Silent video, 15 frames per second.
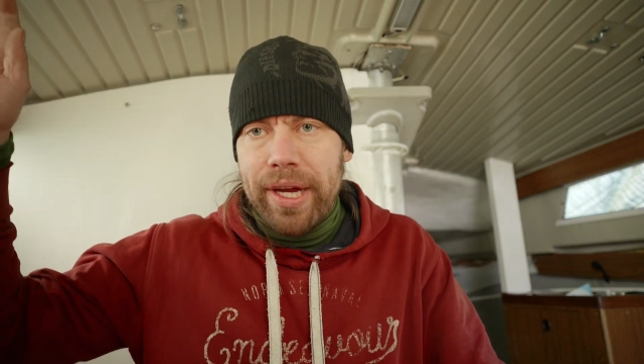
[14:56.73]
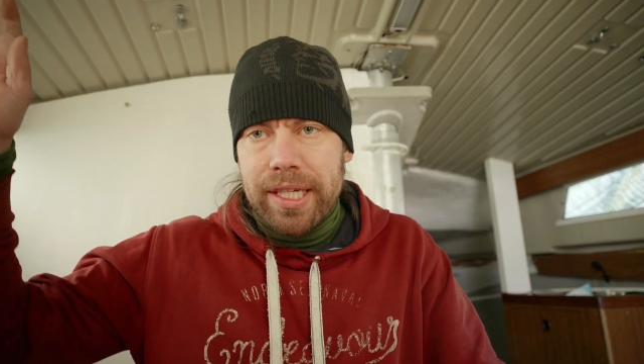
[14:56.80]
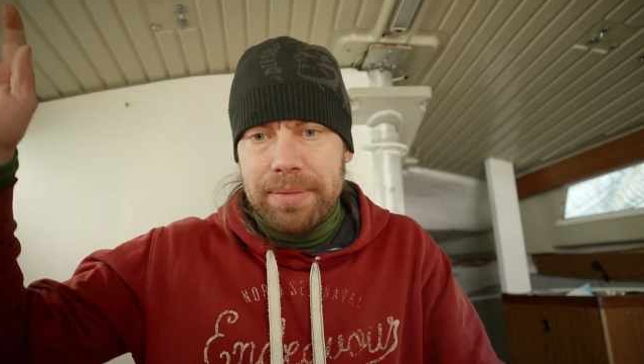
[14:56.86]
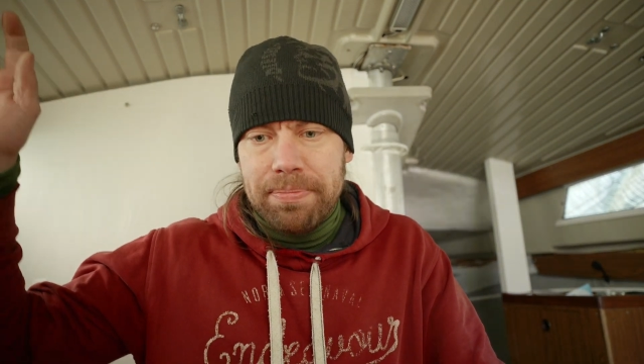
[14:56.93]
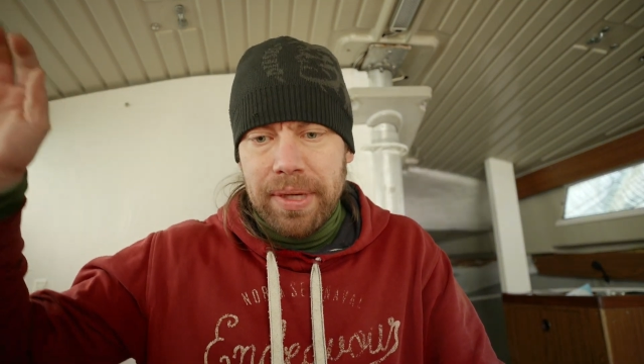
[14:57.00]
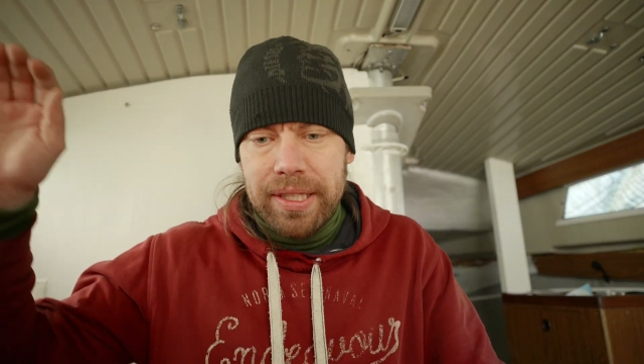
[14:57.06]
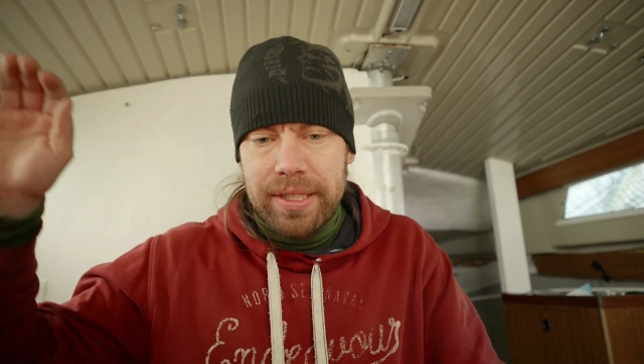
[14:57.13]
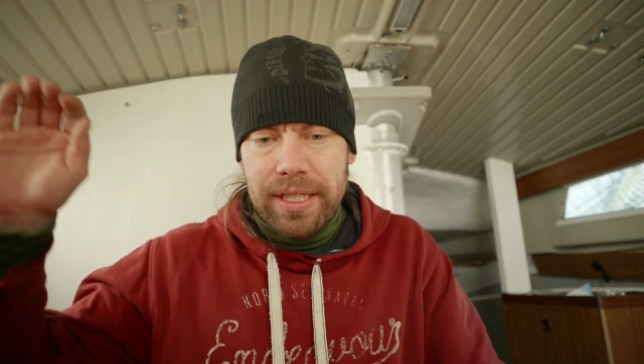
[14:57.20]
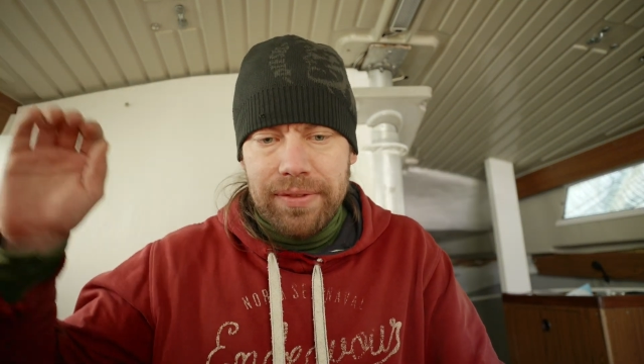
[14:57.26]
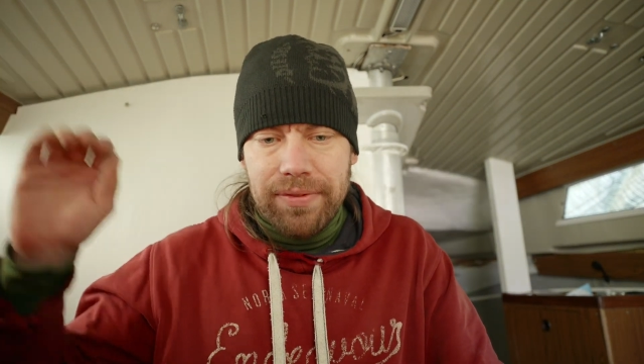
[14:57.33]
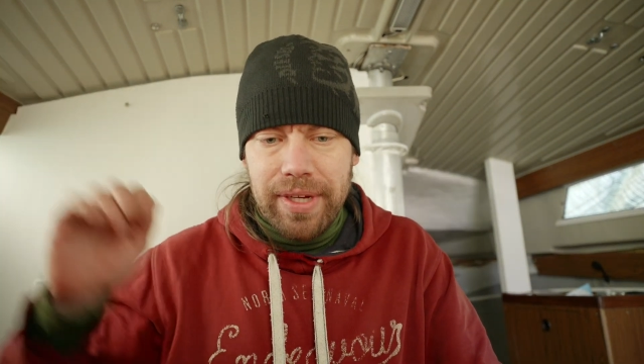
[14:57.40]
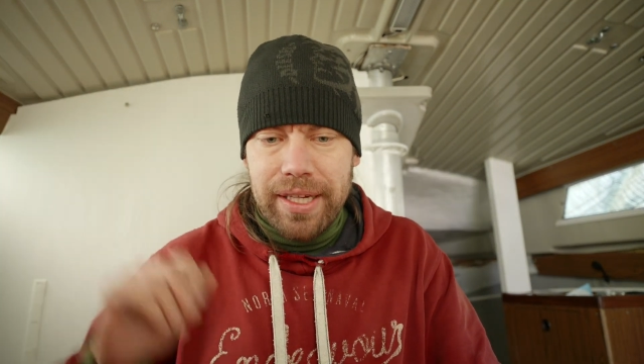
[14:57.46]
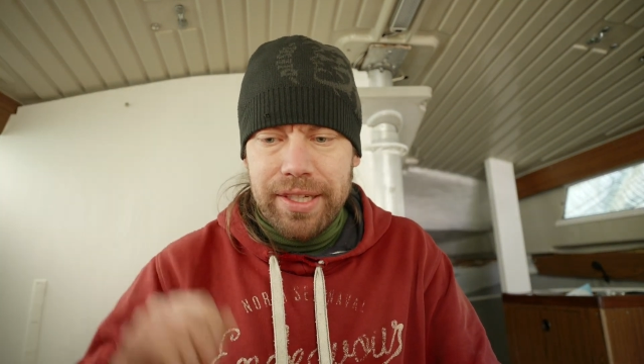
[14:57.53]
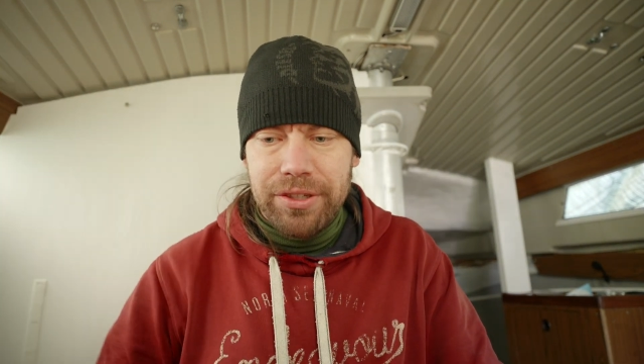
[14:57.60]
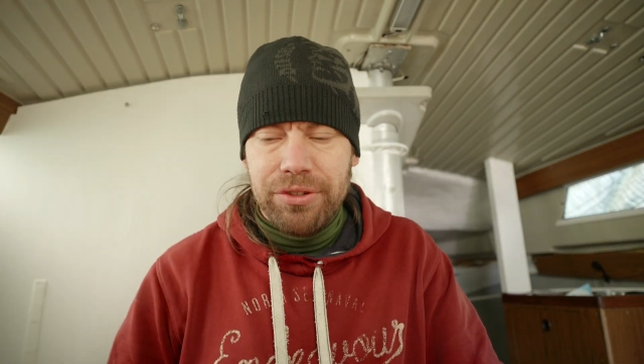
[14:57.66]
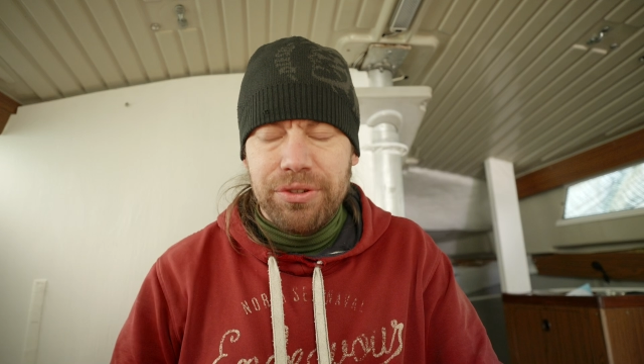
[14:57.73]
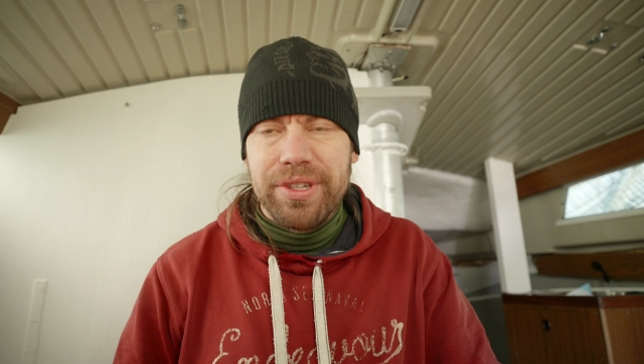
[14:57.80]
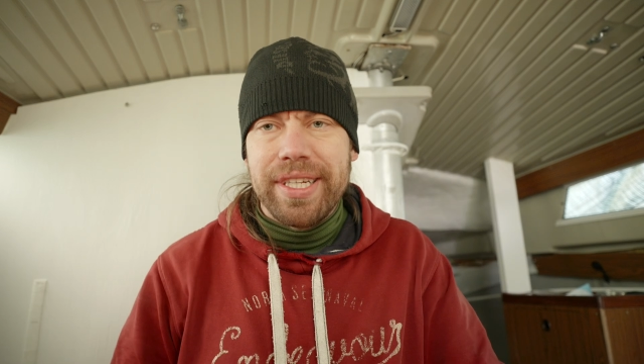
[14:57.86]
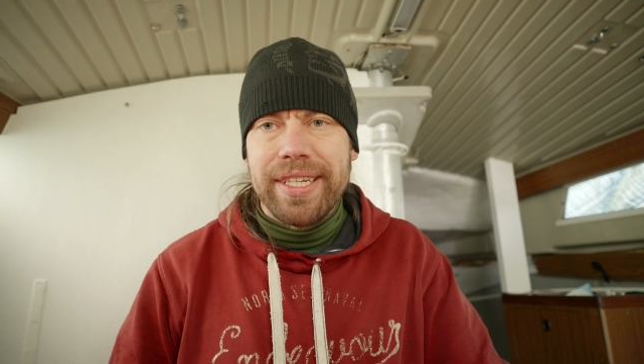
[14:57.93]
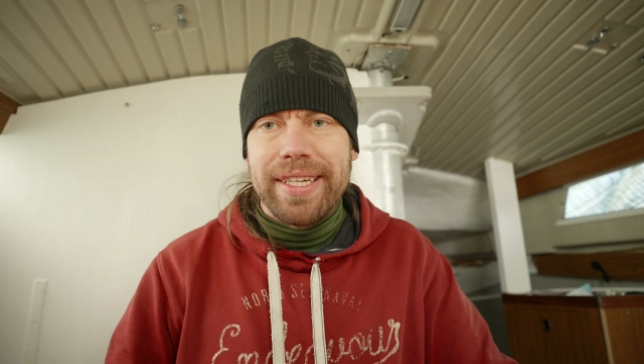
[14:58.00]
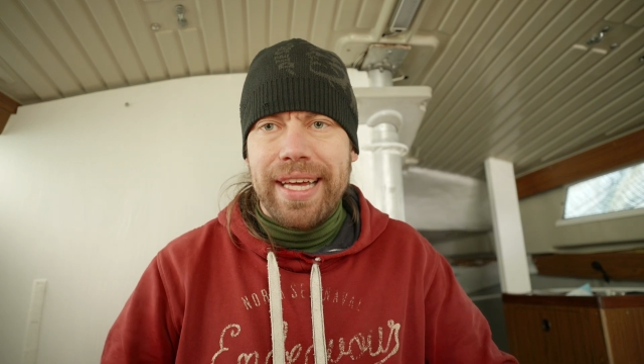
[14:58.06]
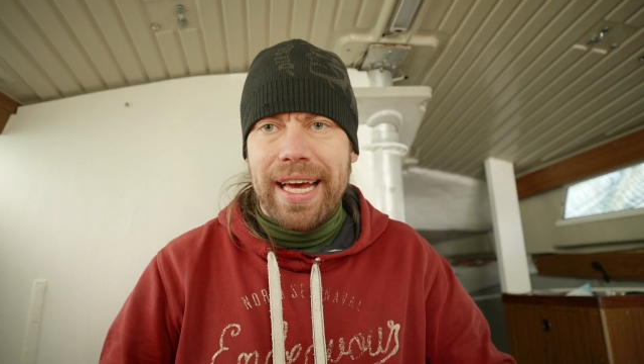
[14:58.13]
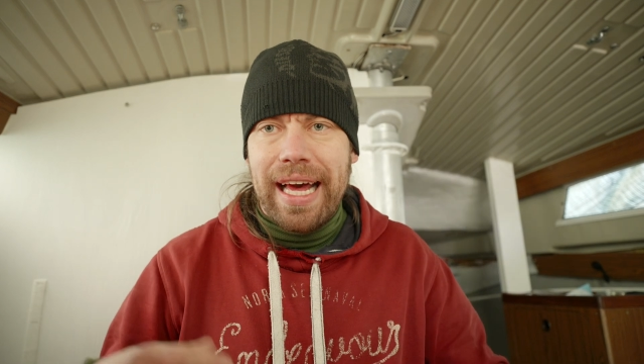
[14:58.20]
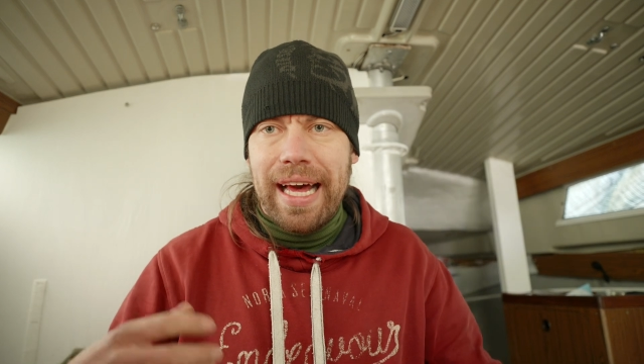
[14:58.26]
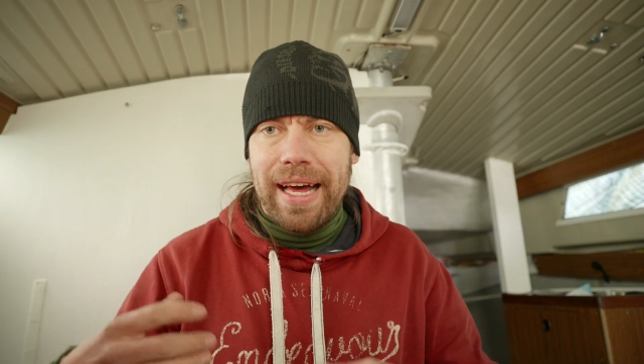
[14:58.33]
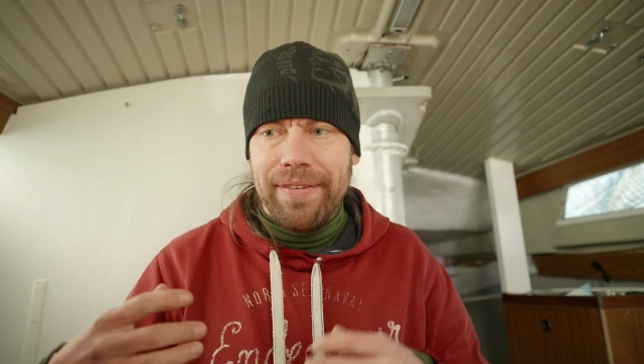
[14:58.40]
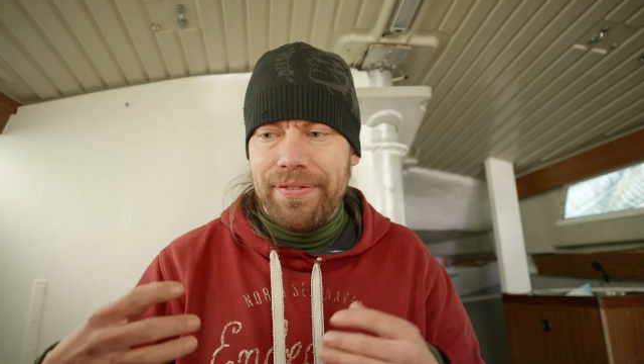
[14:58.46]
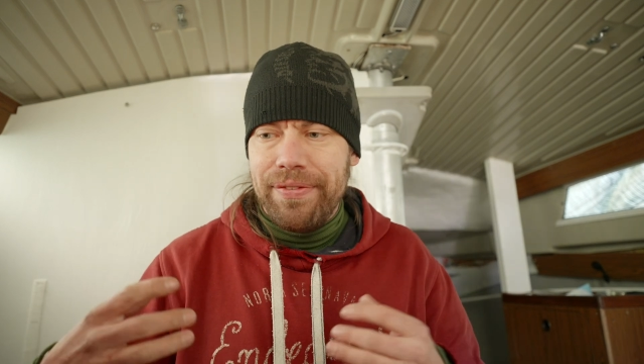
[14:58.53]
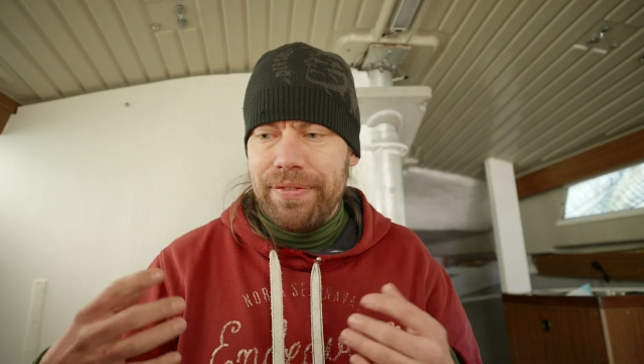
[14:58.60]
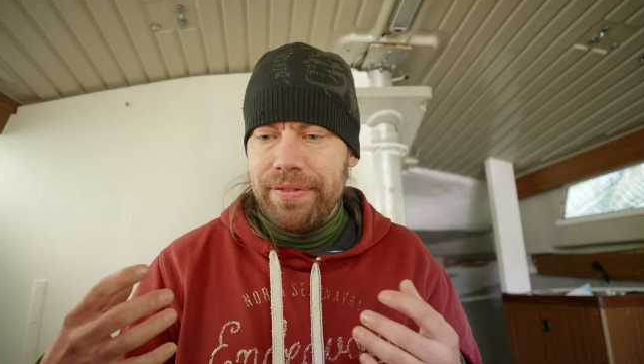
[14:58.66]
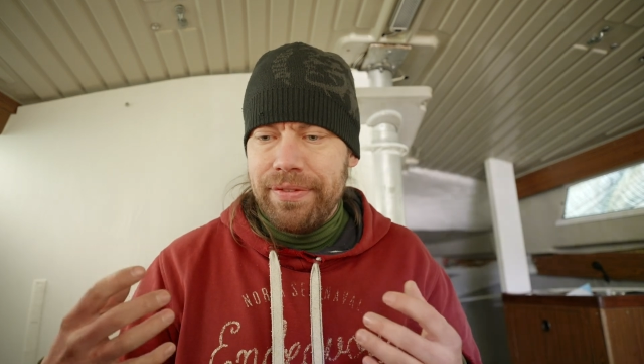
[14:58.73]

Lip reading: expensive, and you didn't have,